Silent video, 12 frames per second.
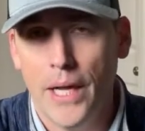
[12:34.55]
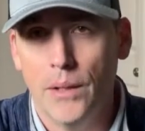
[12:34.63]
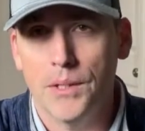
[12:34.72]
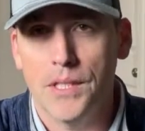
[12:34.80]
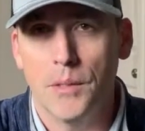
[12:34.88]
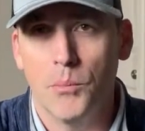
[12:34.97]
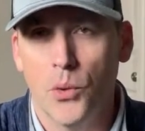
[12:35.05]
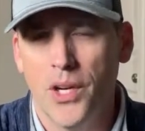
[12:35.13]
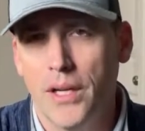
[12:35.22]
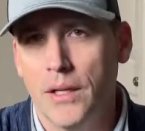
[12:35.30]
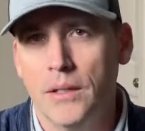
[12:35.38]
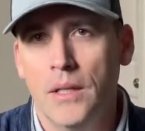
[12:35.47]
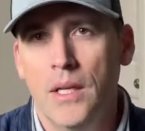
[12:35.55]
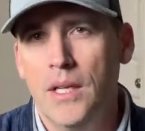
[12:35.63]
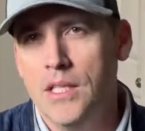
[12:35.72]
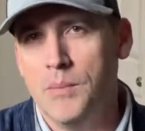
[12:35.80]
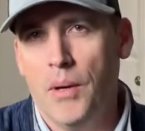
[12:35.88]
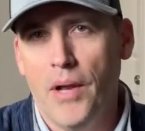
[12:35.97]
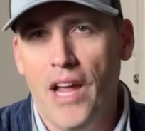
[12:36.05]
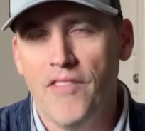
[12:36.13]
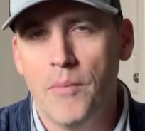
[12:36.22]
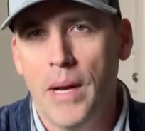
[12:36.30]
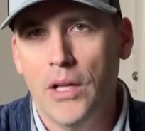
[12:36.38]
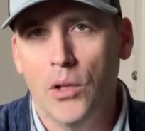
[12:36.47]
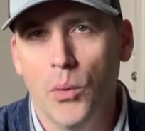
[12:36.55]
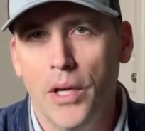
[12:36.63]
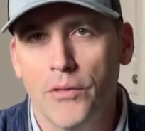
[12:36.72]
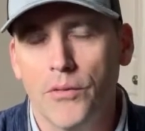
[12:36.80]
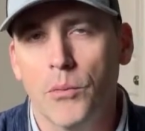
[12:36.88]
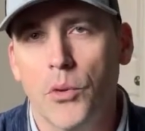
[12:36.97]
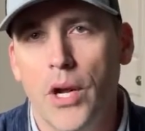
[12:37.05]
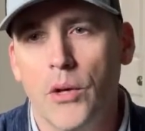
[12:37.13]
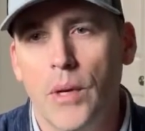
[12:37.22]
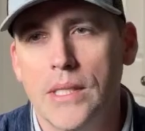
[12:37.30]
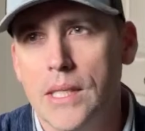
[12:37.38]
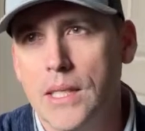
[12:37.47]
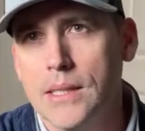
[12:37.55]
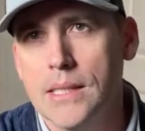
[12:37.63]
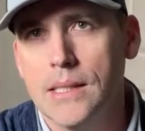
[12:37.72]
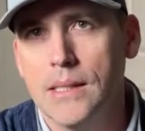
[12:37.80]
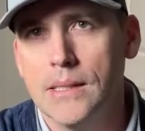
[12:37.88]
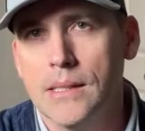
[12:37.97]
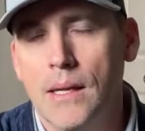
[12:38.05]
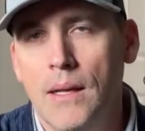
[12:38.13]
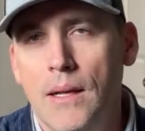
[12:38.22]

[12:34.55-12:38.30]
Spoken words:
El Cid Marina is about half a mile away from Grand Residences.